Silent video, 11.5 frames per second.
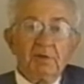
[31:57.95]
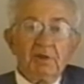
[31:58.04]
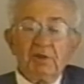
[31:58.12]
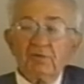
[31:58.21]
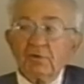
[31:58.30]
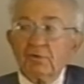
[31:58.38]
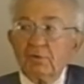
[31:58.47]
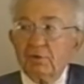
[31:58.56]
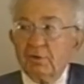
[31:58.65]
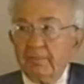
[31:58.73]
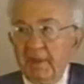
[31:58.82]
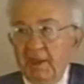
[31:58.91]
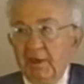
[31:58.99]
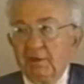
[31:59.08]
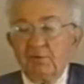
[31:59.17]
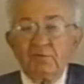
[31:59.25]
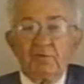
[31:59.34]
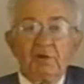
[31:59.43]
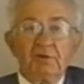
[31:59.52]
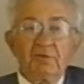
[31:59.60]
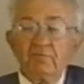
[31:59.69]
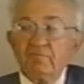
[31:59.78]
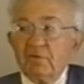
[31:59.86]
either good or bad, or said
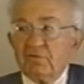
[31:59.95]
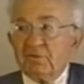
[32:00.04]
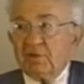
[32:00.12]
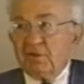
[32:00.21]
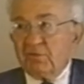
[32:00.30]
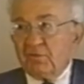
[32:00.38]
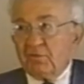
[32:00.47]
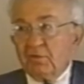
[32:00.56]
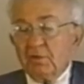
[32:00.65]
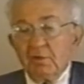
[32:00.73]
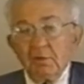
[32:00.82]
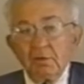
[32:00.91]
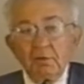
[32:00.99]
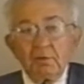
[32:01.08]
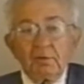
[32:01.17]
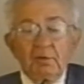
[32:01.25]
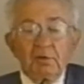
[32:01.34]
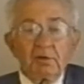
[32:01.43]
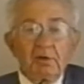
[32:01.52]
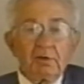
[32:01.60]
you missed this, or